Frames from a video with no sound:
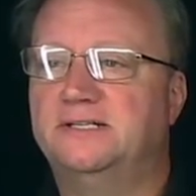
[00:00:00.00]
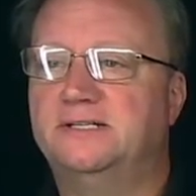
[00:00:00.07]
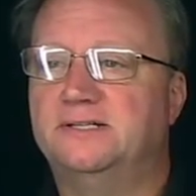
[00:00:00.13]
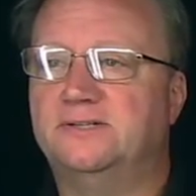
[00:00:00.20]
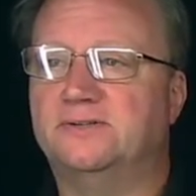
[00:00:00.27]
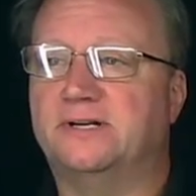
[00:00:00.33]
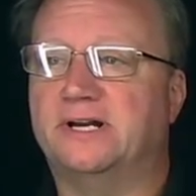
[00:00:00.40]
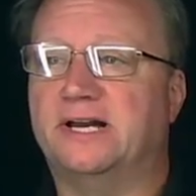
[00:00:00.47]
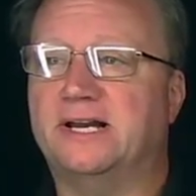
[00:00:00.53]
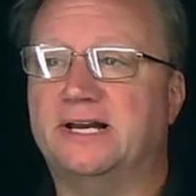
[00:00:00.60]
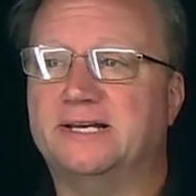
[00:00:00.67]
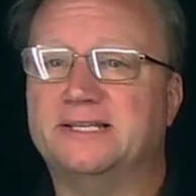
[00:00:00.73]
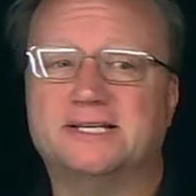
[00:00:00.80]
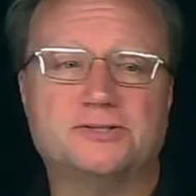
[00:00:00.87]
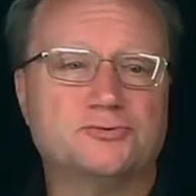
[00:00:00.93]
Okay,
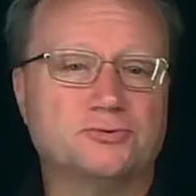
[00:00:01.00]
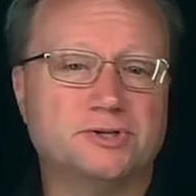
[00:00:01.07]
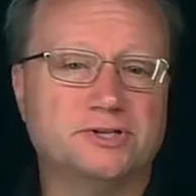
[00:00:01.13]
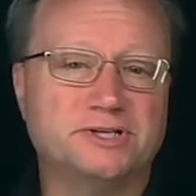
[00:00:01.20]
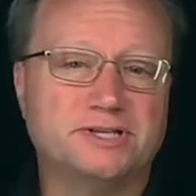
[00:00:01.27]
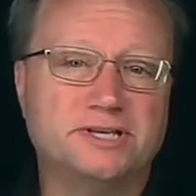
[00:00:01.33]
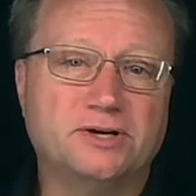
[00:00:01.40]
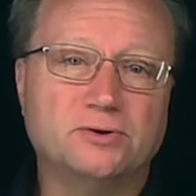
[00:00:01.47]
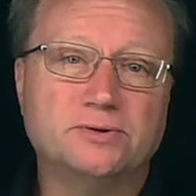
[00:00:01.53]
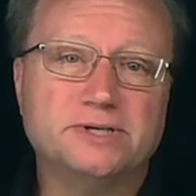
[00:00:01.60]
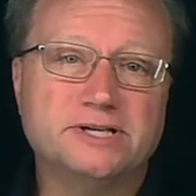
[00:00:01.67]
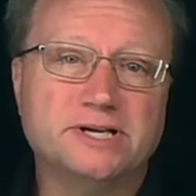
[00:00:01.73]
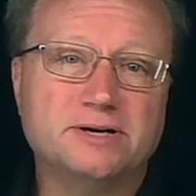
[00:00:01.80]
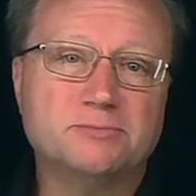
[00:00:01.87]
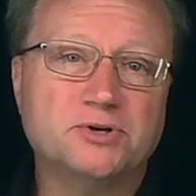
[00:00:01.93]
and that's really the only
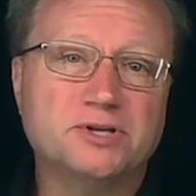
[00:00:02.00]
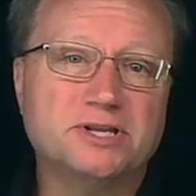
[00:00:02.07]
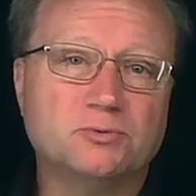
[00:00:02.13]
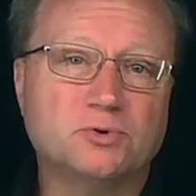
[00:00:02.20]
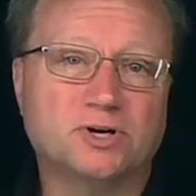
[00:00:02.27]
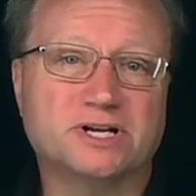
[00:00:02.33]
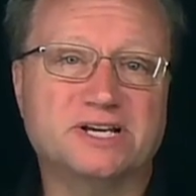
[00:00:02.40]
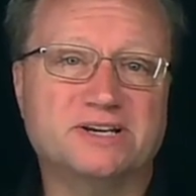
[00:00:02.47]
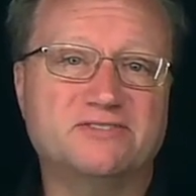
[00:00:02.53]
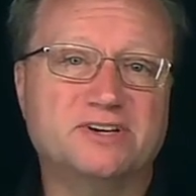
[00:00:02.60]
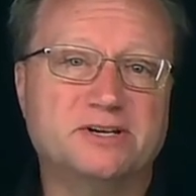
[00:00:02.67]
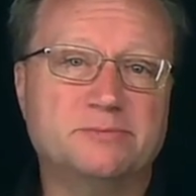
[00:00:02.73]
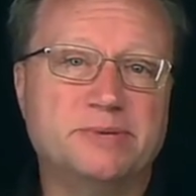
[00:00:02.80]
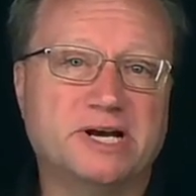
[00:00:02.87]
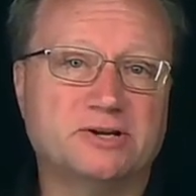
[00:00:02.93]
number that we're given
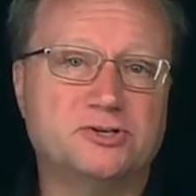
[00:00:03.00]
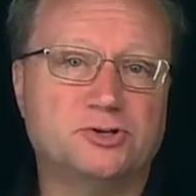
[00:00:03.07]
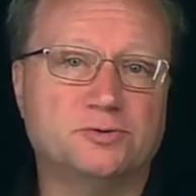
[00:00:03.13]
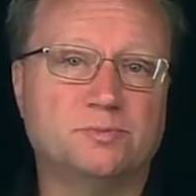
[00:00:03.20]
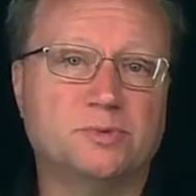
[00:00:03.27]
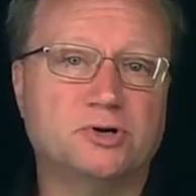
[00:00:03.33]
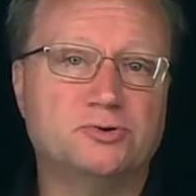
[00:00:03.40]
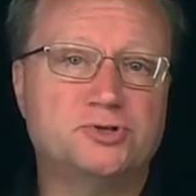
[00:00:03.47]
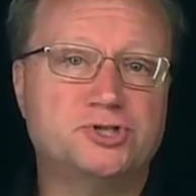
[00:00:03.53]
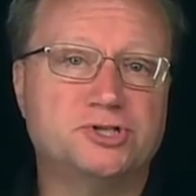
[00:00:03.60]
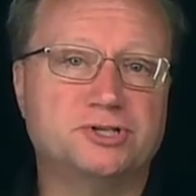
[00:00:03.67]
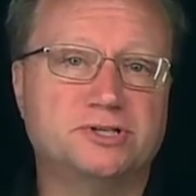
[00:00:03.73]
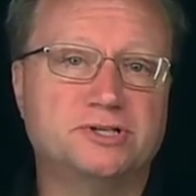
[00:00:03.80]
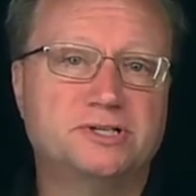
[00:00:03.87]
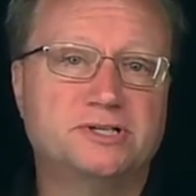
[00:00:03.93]
about your
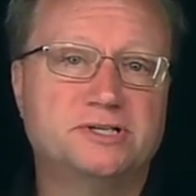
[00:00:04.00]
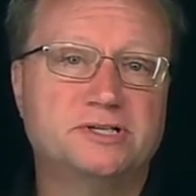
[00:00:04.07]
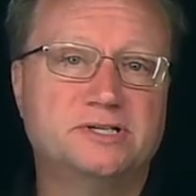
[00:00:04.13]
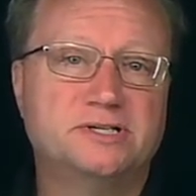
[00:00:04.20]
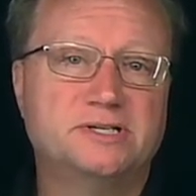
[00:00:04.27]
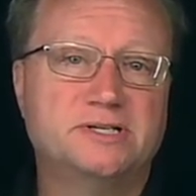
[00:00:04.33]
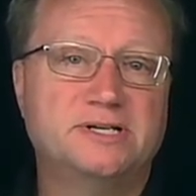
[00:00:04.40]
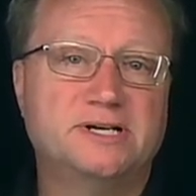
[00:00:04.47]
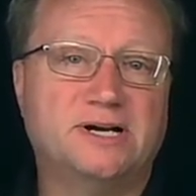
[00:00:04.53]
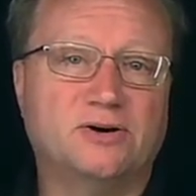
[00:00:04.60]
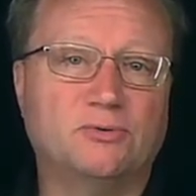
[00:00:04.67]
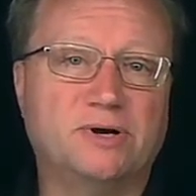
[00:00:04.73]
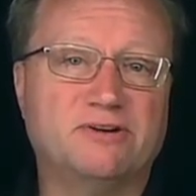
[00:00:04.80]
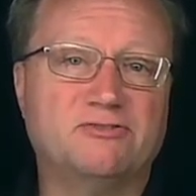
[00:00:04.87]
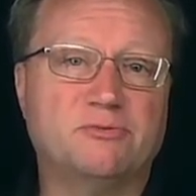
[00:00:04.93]
motion.
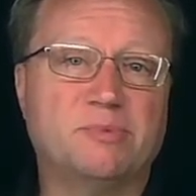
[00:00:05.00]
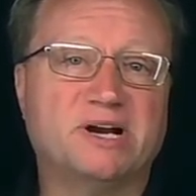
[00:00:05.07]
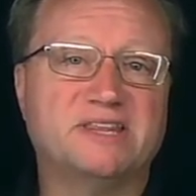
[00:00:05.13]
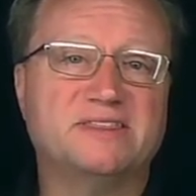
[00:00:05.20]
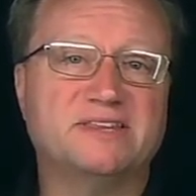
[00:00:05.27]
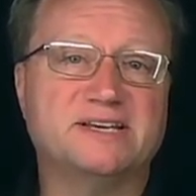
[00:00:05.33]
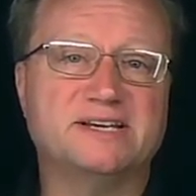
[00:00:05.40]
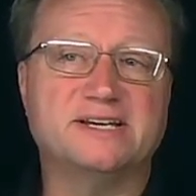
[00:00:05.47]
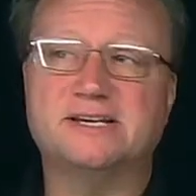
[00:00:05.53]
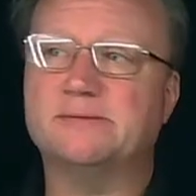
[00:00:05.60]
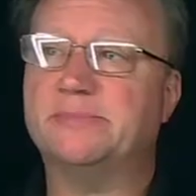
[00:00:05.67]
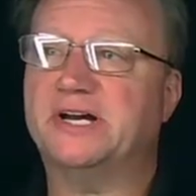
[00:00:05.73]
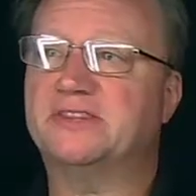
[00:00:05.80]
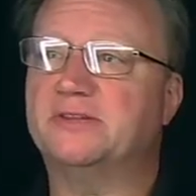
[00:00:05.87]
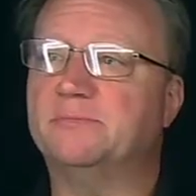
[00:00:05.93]
However, by thinking
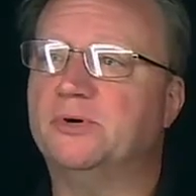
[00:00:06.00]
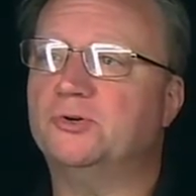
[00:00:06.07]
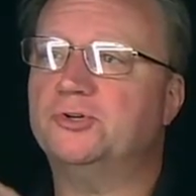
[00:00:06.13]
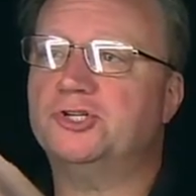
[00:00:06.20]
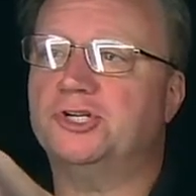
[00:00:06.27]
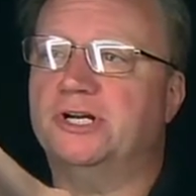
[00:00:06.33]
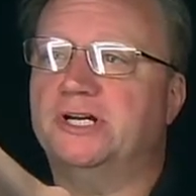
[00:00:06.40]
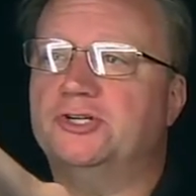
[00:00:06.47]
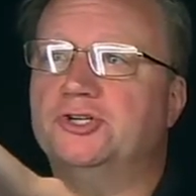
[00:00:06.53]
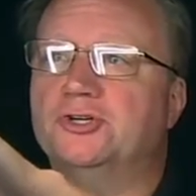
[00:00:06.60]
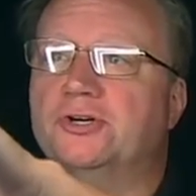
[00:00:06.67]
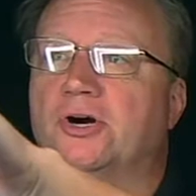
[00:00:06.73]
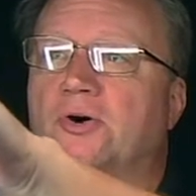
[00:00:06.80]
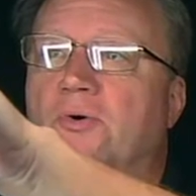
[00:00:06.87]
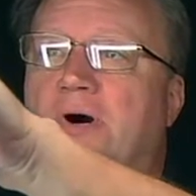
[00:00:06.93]
about the motion as you
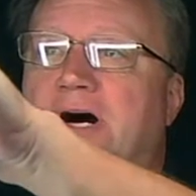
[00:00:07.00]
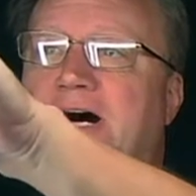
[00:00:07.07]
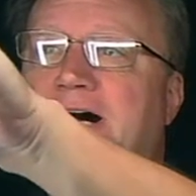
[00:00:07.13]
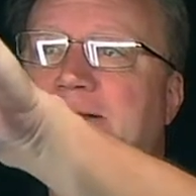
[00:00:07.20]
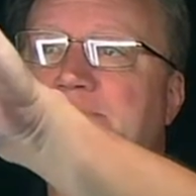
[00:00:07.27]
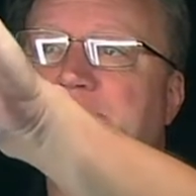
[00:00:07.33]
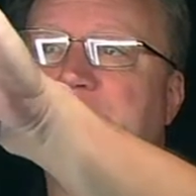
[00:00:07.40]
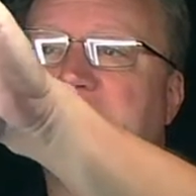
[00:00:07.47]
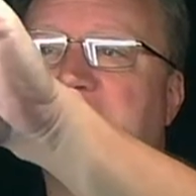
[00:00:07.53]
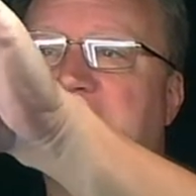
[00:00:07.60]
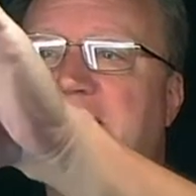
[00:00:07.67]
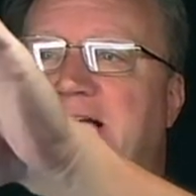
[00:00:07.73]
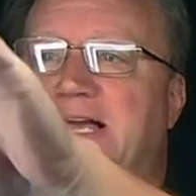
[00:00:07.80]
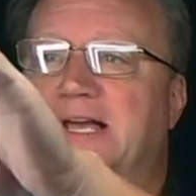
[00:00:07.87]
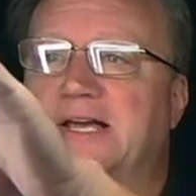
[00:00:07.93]
go up
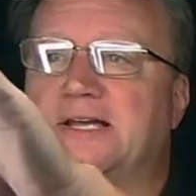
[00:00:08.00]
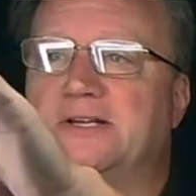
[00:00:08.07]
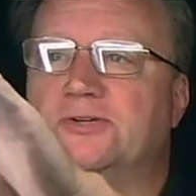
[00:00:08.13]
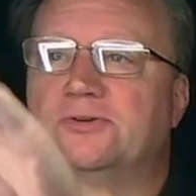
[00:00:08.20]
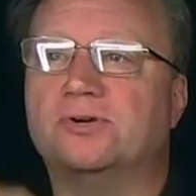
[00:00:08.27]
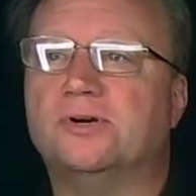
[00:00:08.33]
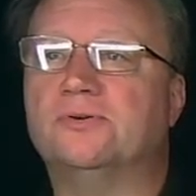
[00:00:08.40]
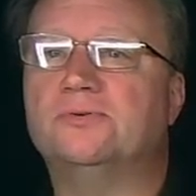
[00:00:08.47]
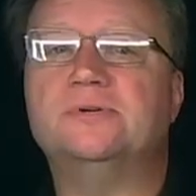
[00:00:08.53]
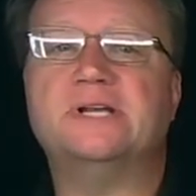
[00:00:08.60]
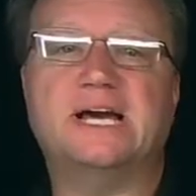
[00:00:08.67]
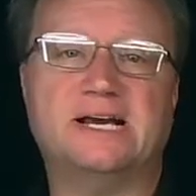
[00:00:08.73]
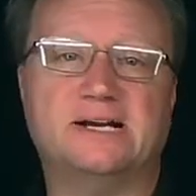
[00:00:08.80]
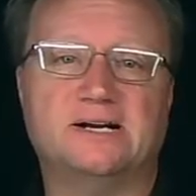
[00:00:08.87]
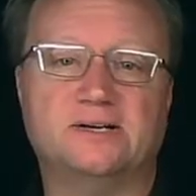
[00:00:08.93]
and you go
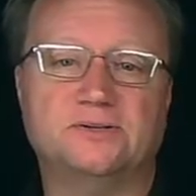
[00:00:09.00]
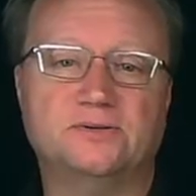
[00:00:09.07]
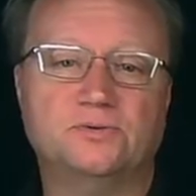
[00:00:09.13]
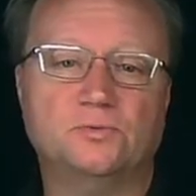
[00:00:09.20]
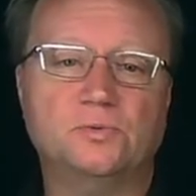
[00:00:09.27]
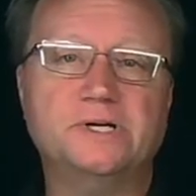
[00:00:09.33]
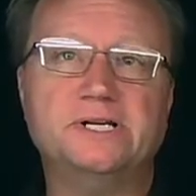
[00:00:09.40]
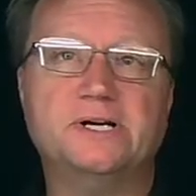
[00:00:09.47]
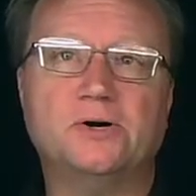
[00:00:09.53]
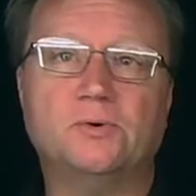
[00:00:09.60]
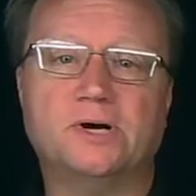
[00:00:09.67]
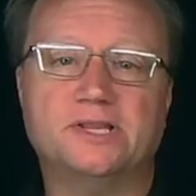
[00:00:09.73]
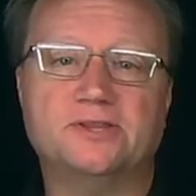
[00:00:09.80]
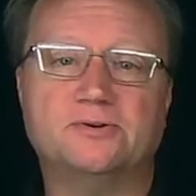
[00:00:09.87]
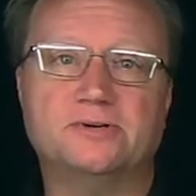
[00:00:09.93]
down, we know
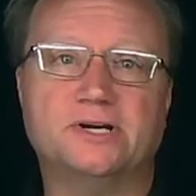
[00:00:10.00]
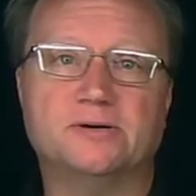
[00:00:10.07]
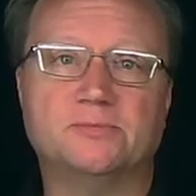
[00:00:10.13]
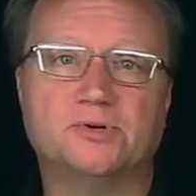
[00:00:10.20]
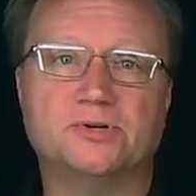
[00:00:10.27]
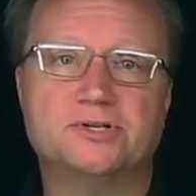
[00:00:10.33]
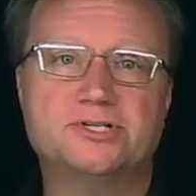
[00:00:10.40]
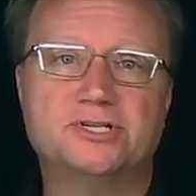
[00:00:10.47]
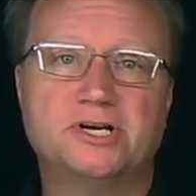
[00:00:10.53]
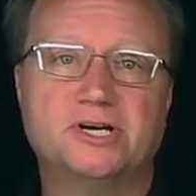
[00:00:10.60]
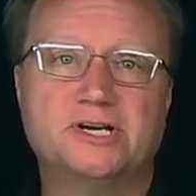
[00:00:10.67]
other numbers.